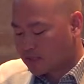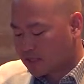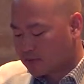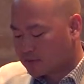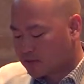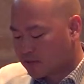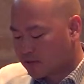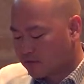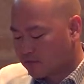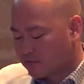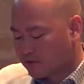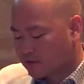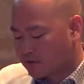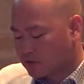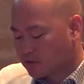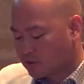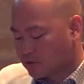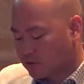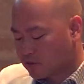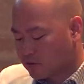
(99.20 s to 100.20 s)
stepped in the
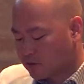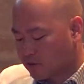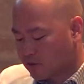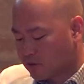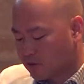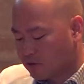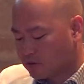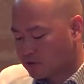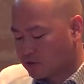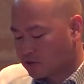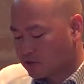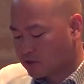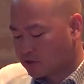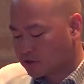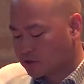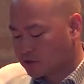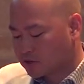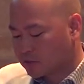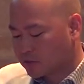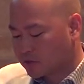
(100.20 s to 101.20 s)
front door, the whole
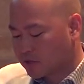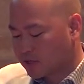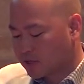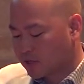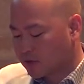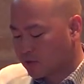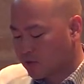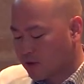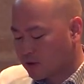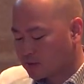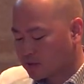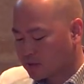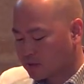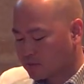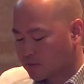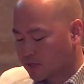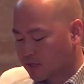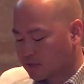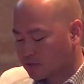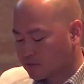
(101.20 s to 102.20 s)
church community
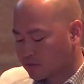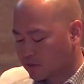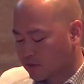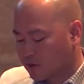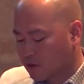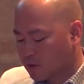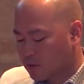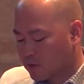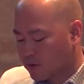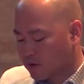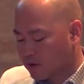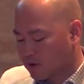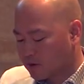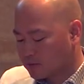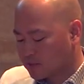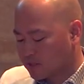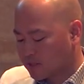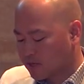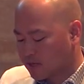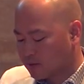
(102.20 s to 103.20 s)
welcomed us with open
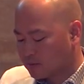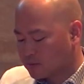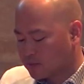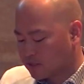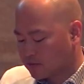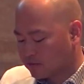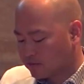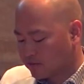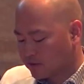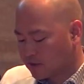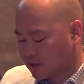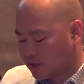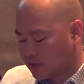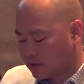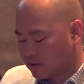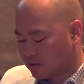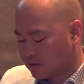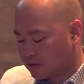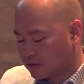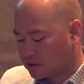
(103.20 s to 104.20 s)
arms and helped us feel
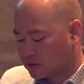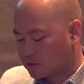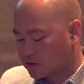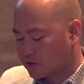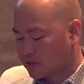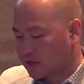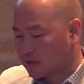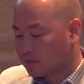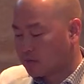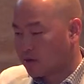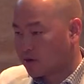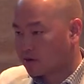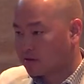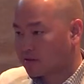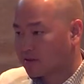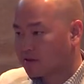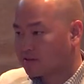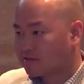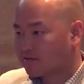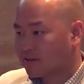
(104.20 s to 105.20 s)
like we were truly a part
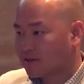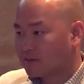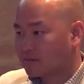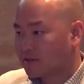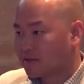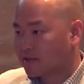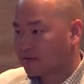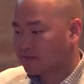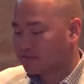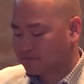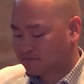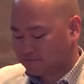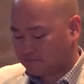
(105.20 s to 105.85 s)
of this family.